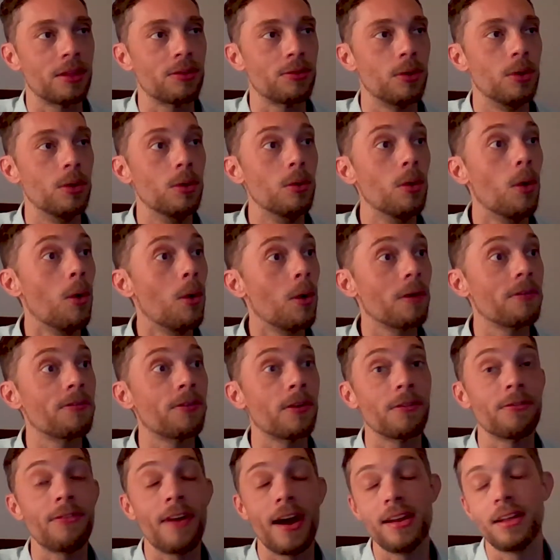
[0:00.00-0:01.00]
through, or
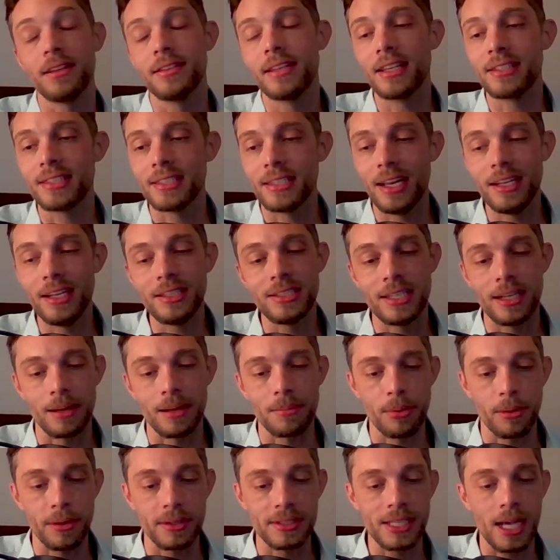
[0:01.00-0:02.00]
for final destination
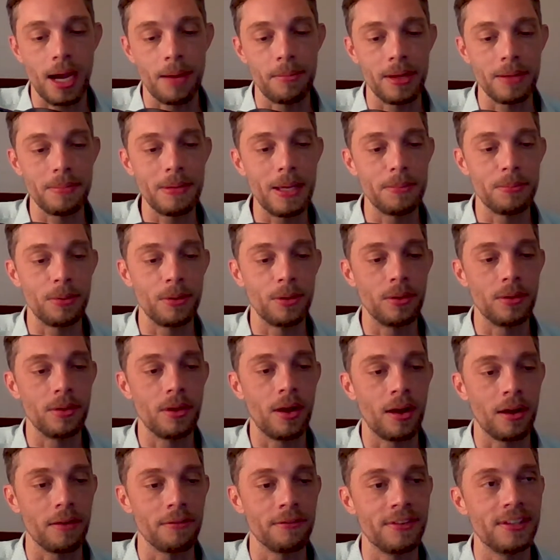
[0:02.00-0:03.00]
airports, how many people
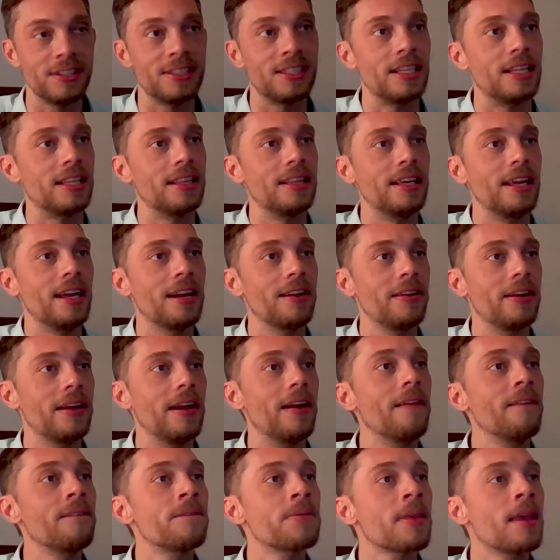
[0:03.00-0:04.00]
are visiting the
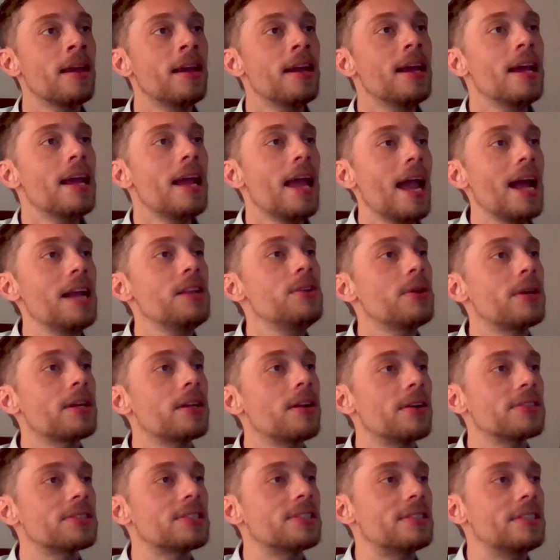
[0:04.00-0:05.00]
area. And you
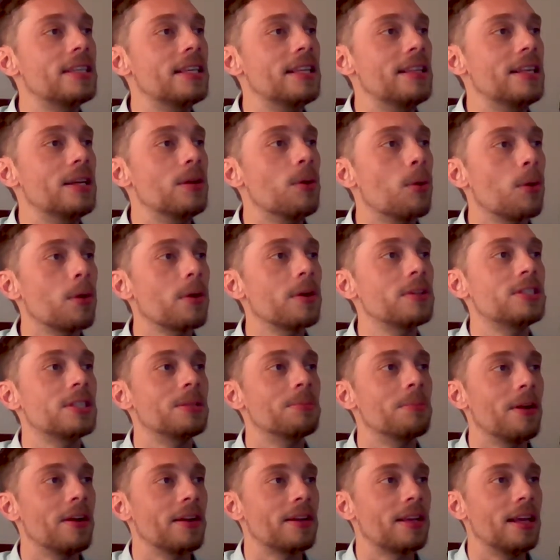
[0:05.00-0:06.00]
can also see the
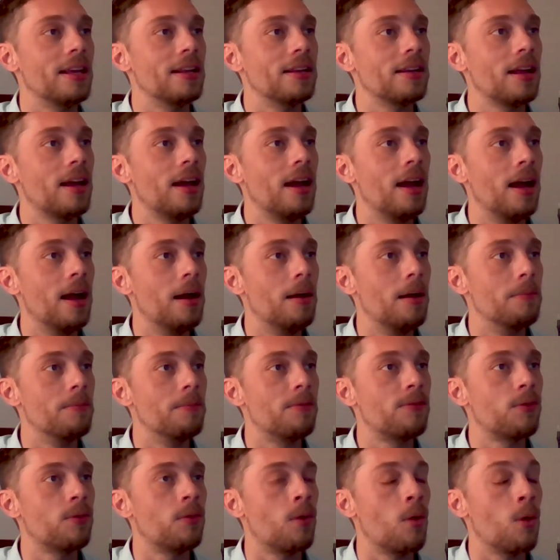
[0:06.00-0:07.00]
origin market
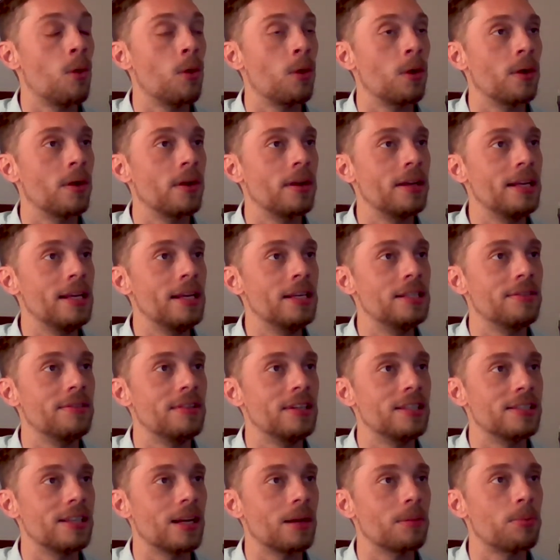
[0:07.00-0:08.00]
for each of
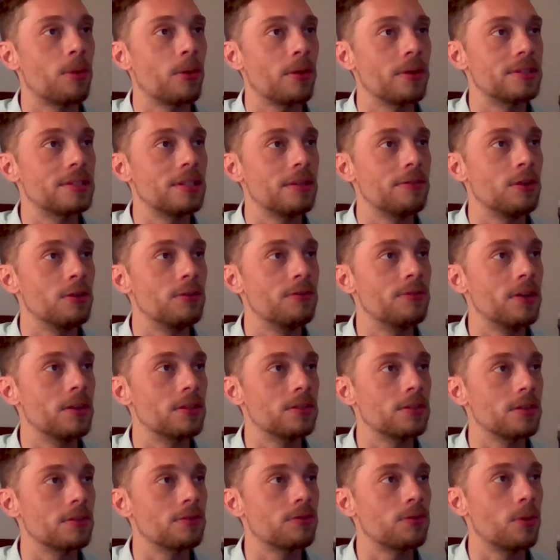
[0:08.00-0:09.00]
these airports if you
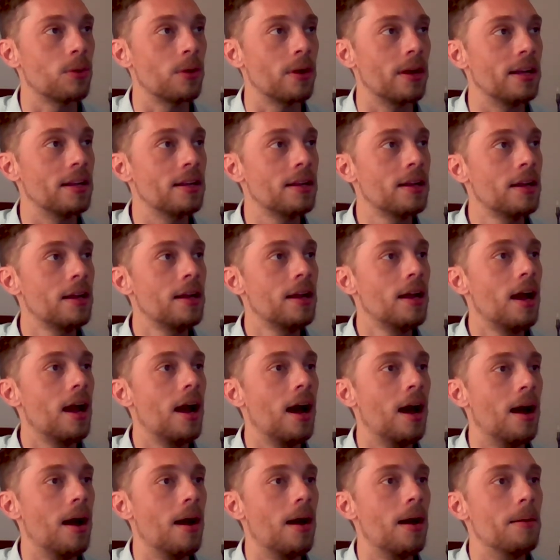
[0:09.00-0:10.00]
filter for it,
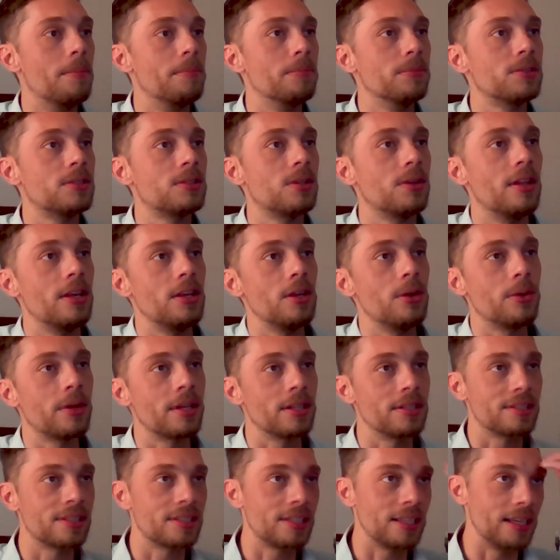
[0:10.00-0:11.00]
so that you
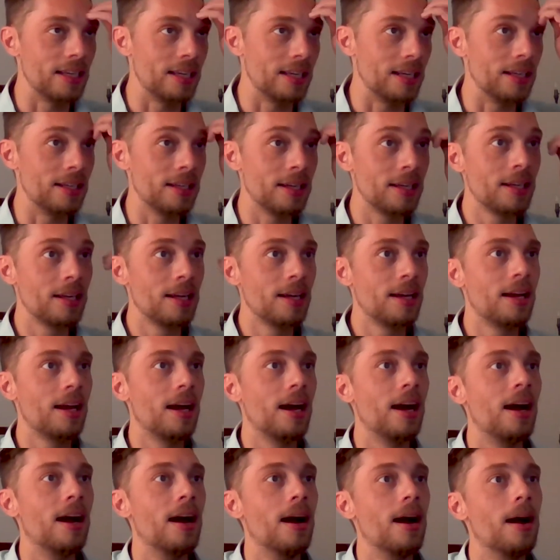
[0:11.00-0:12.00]
can see
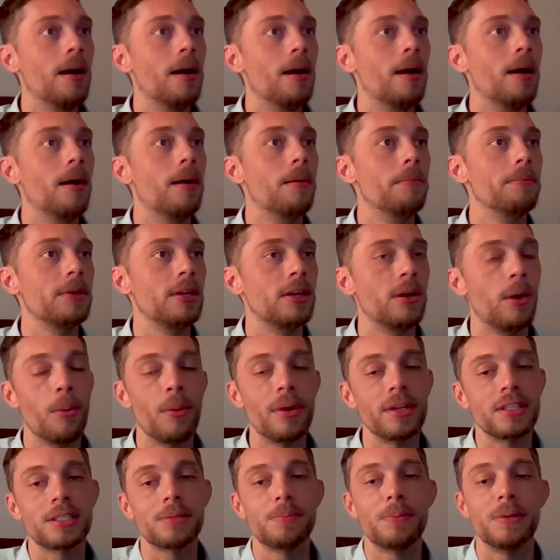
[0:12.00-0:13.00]

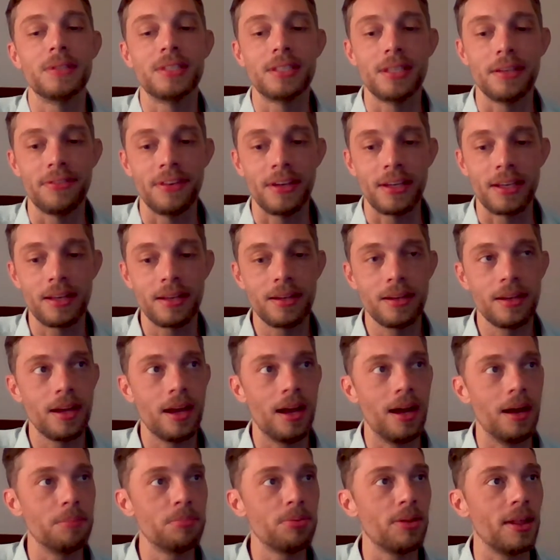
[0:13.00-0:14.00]
what specific
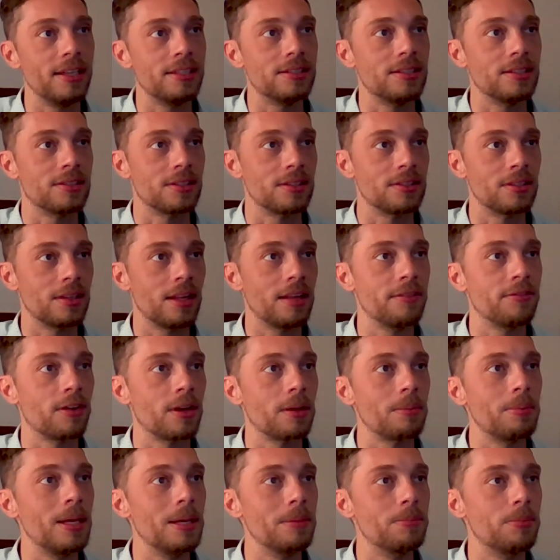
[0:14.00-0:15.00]
places are
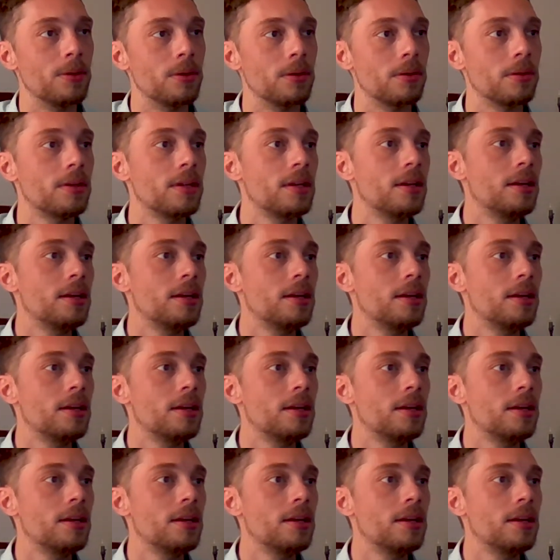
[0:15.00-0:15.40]
delivering people